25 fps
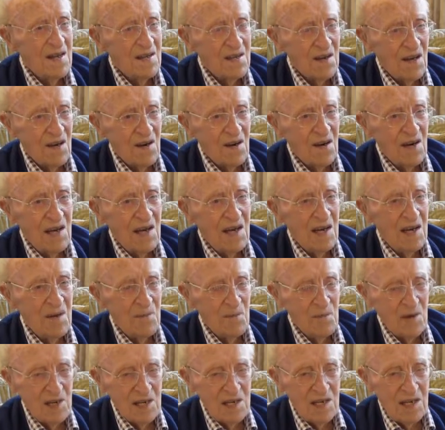it's all right. You
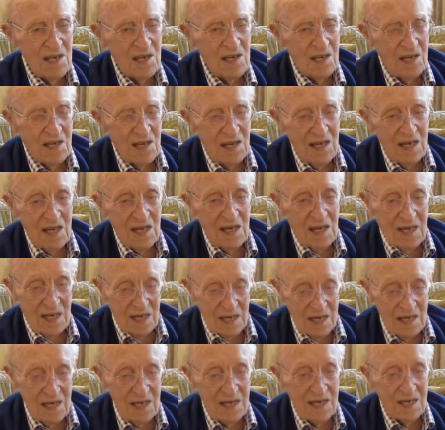but, listen to your
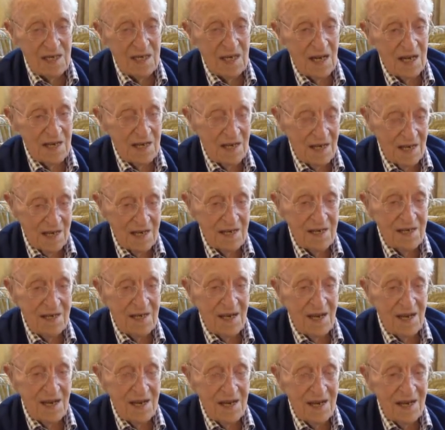talk. Yes, I, uh,
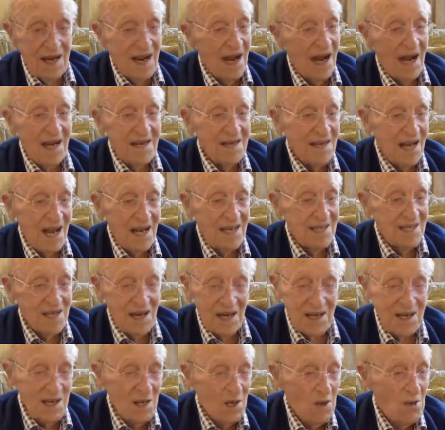yeah. I, I, I
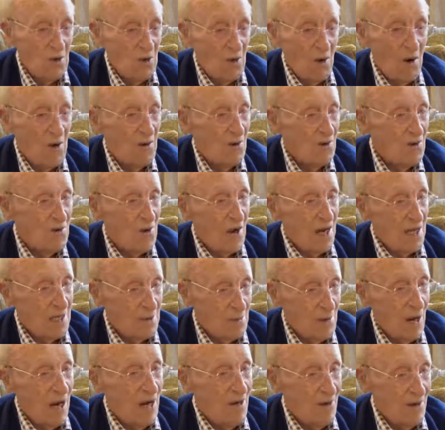didn't know what to
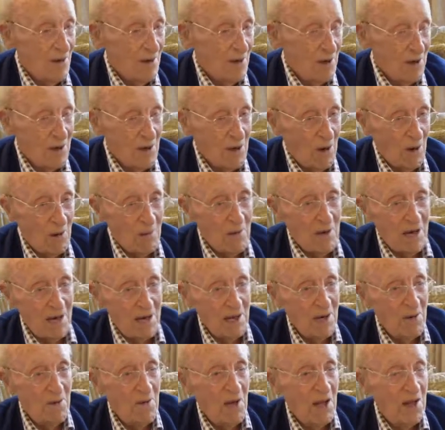expect when you come. I
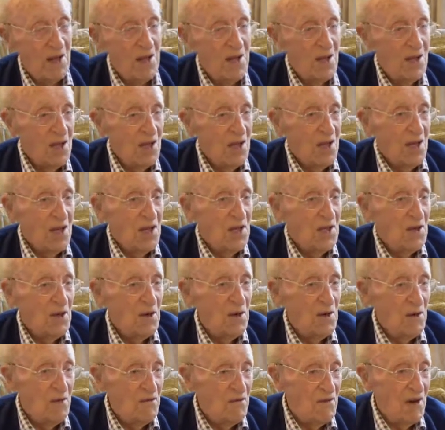didn't whether you
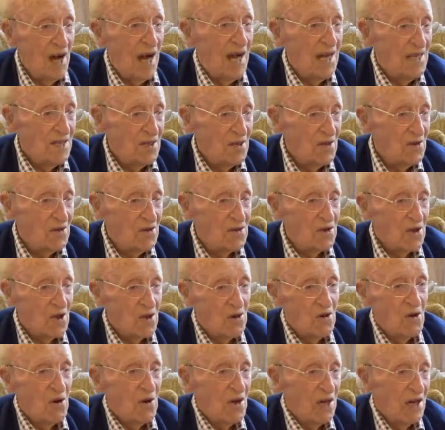were inviting us to
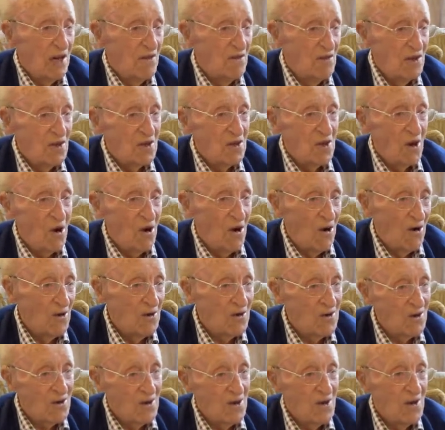go and give a talk
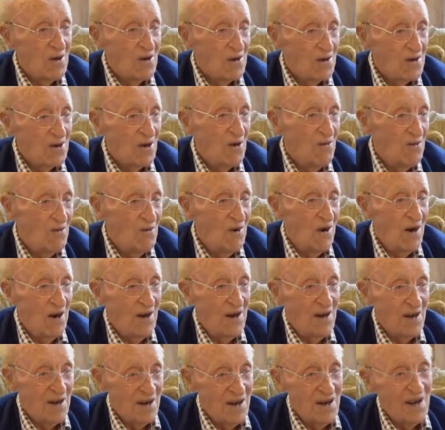uh, oh,
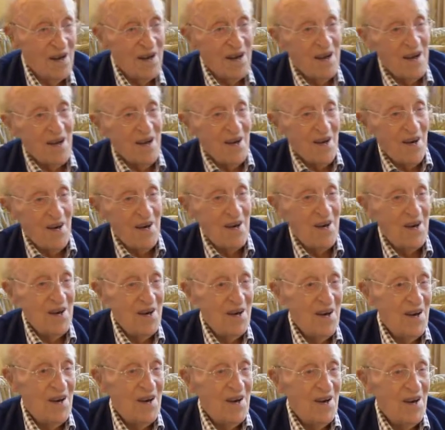somewhere. Right. Oh,
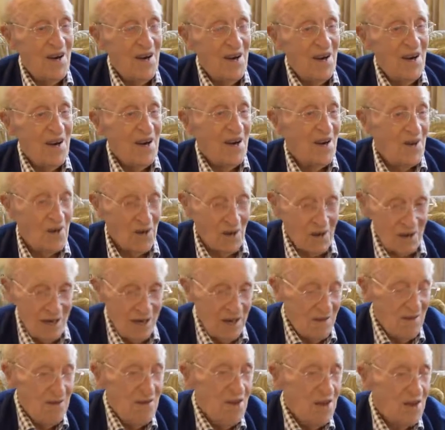sorry for the confusion. Well,
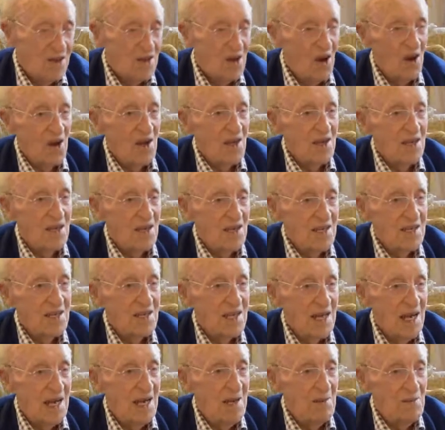giving you a talk, you can
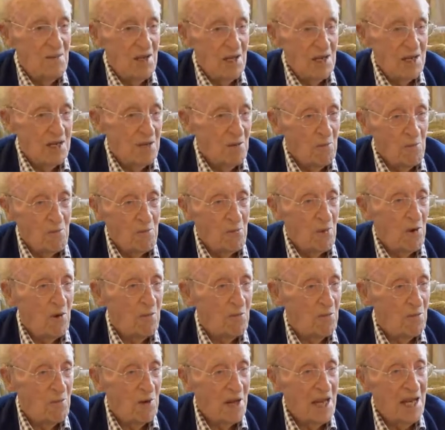tape this and put
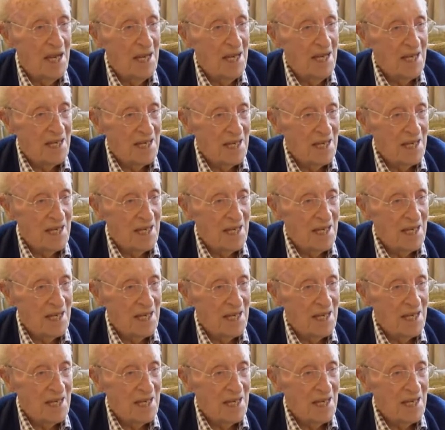and play it,